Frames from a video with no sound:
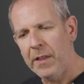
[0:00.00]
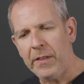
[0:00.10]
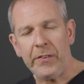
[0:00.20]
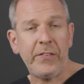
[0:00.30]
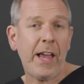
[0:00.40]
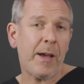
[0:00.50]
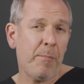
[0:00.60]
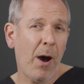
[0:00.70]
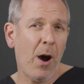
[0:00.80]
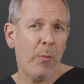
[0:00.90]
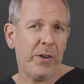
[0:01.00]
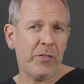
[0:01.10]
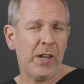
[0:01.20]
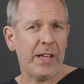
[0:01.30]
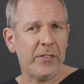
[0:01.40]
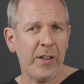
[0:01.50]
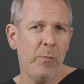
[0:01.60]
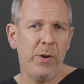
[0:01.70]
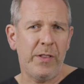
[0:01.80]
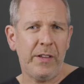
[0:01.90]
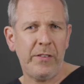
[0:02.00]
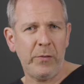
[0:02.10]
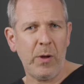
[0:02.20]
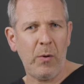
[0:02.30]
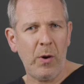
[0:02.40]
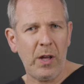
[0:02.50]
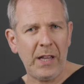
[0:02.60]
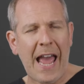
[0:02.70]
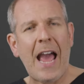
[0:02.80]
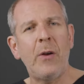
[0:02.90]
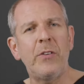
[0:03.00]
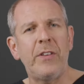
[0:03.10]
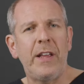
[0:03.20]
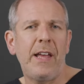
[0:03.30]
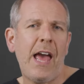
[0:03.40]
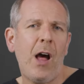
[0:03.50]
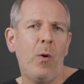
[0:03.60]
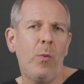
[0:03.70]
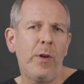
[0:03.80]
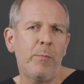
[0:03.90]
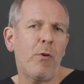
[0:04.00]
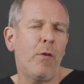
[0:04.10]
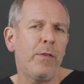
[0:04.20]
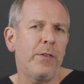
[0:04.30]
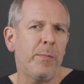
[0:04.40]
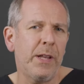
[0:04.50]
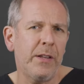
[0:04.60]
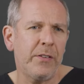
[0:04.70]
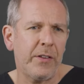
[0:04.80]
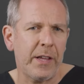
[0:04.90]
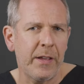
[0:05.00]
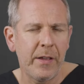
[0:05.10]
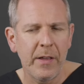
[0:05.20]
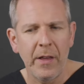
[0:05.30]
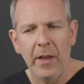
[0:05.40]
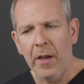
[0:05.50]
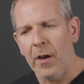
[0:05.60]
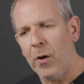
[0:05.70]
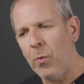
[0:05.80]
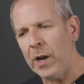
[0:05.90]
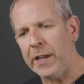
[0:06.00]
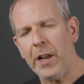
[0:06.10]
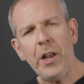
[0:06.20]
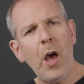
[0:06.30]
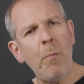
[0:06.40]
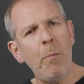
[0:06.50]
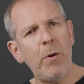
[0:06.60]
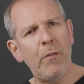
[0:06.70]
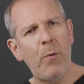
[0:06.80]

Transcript: The second part which links in with this is how does it help with profitability? Well, in a number of